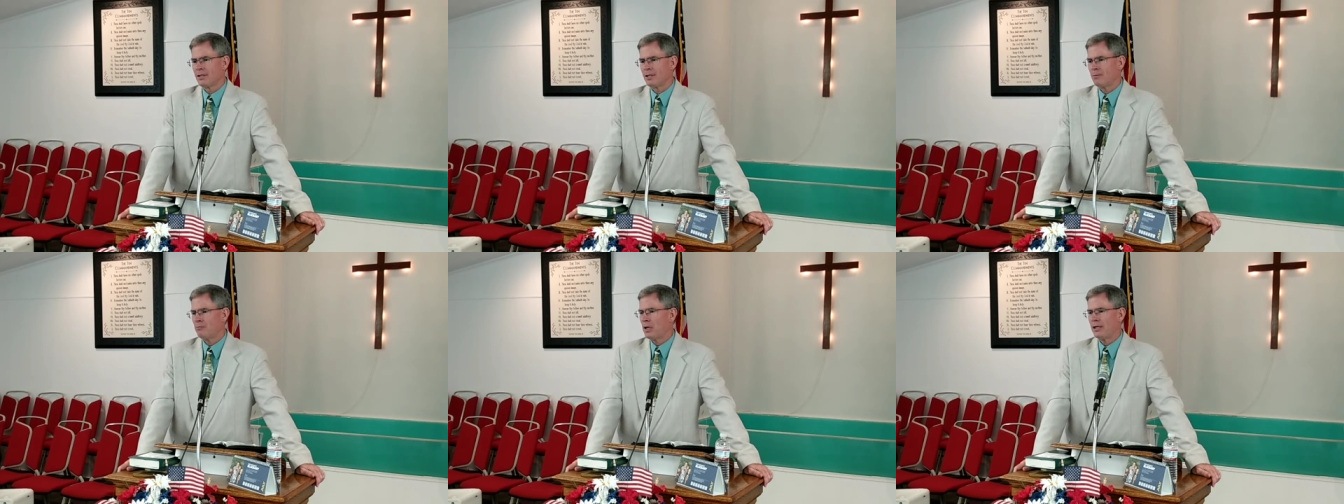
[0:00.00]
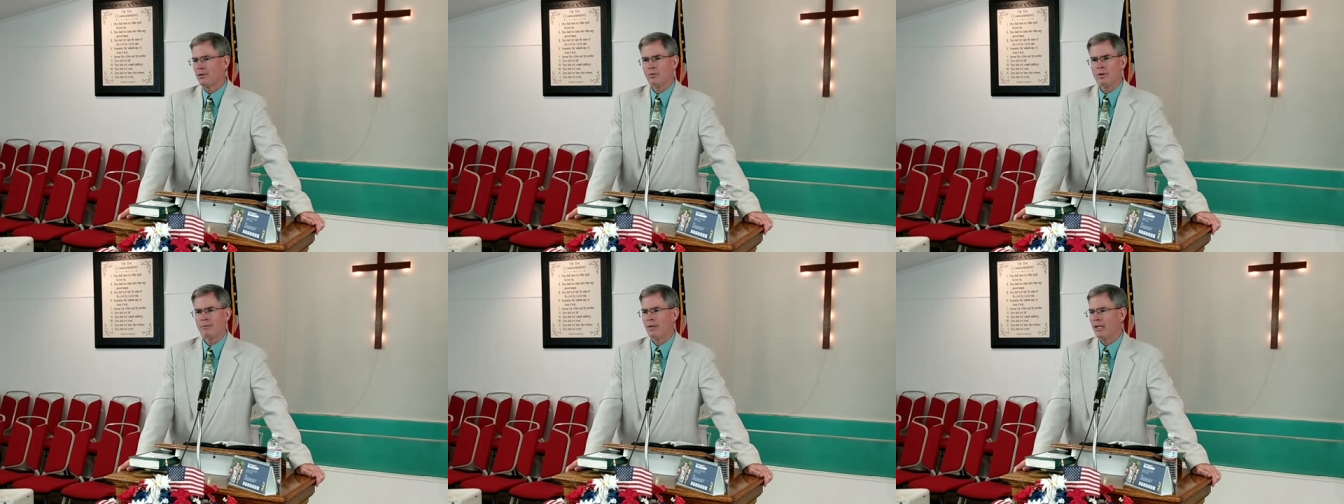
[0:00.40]
And by the
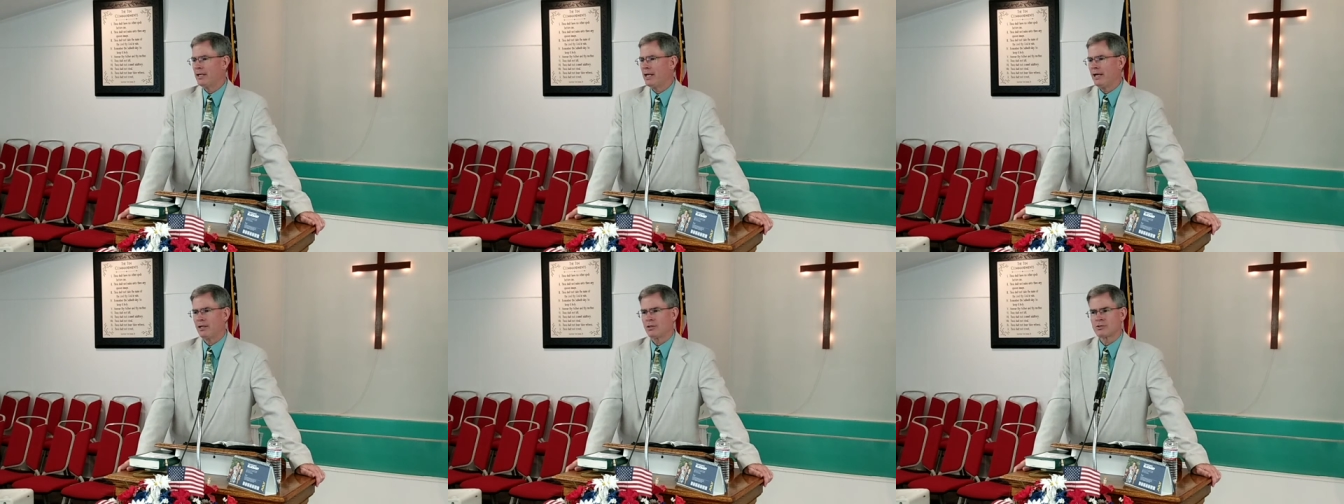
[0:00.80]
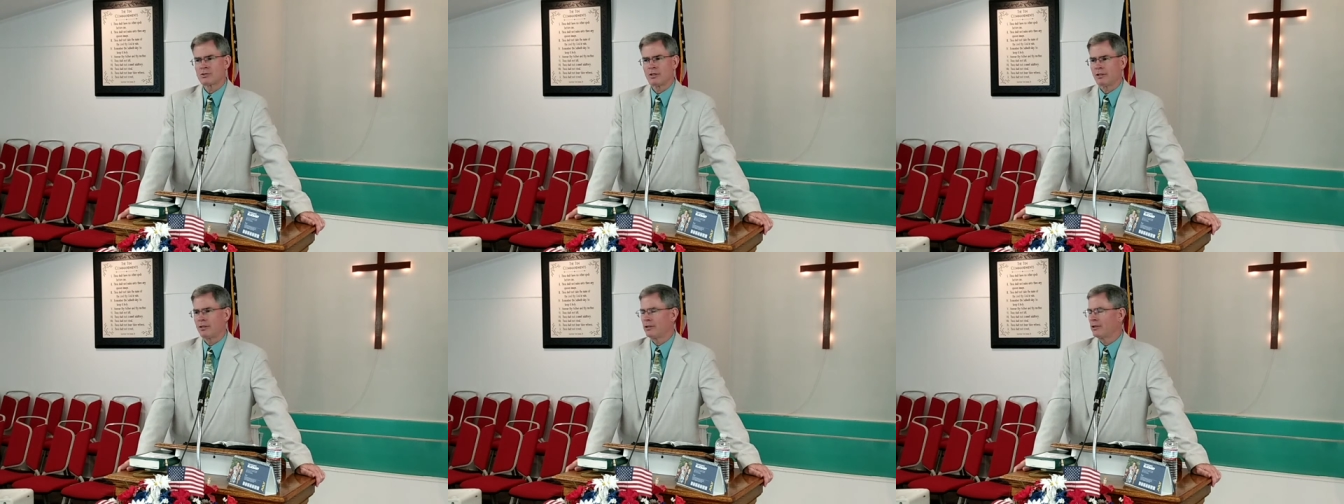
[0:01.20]
way, my dad has
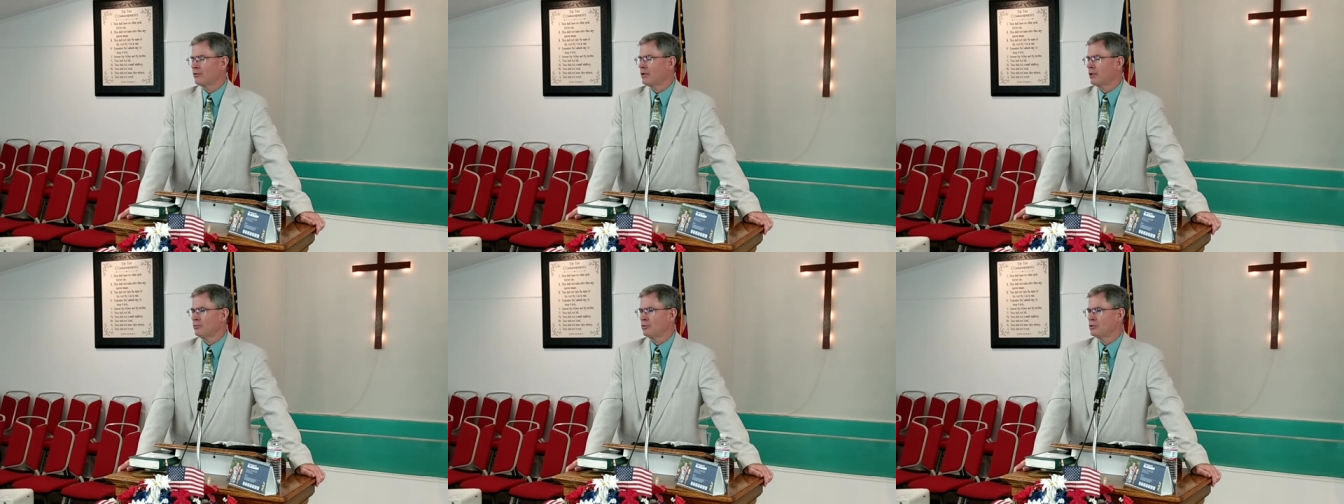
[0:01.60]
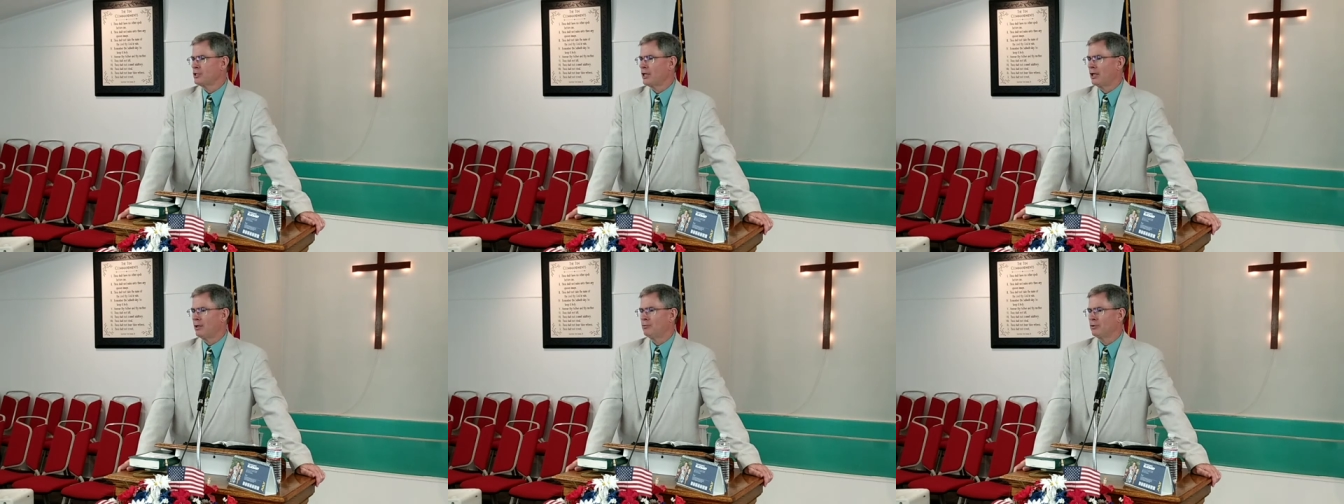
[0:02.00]
done an incredible
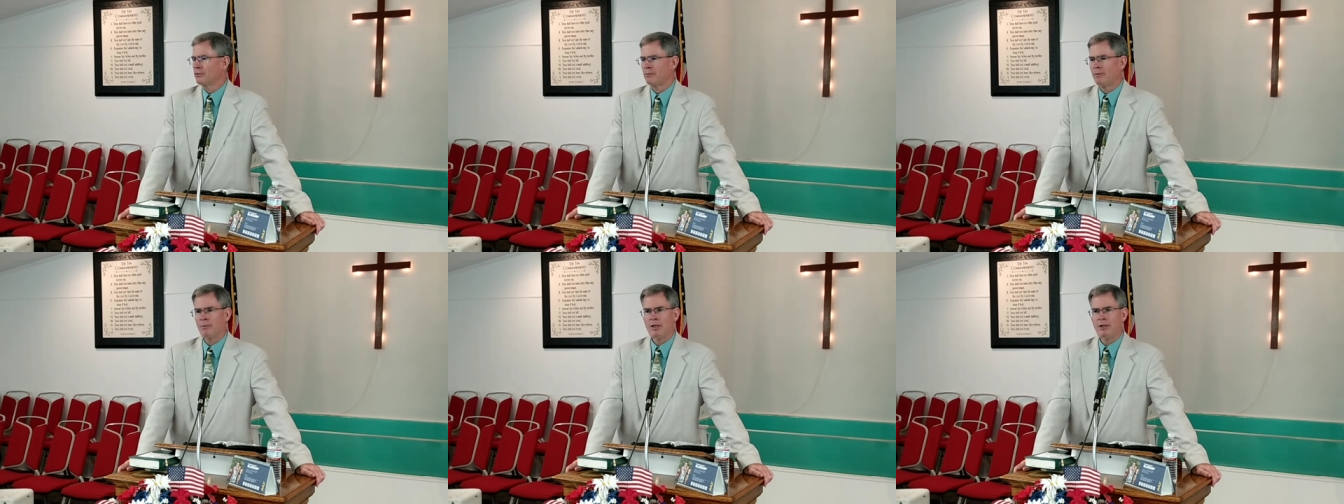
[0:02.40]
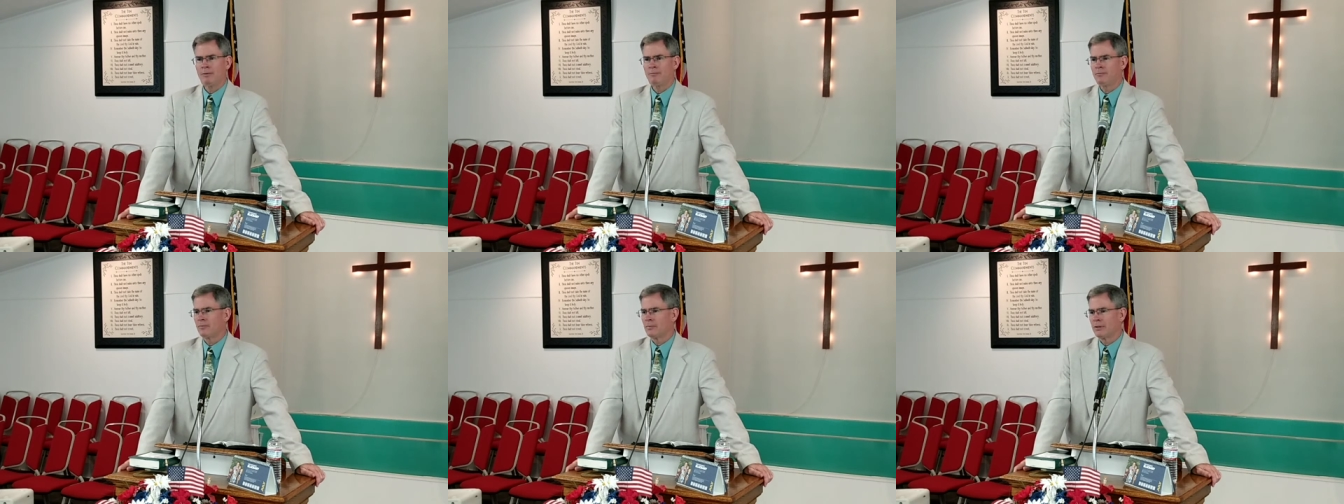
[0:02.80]
job with my
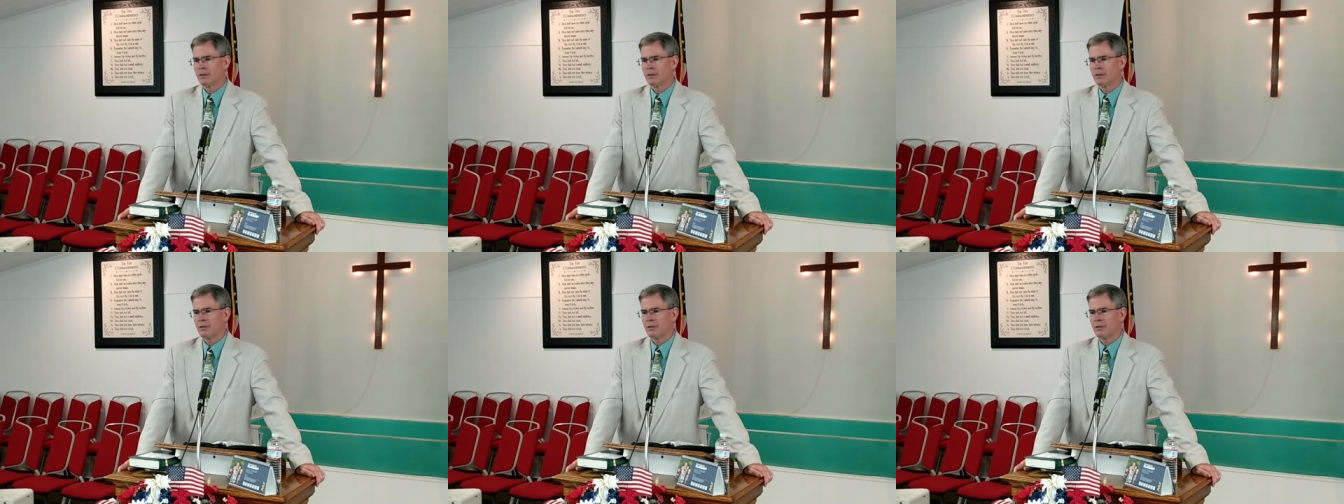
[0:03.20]
mom.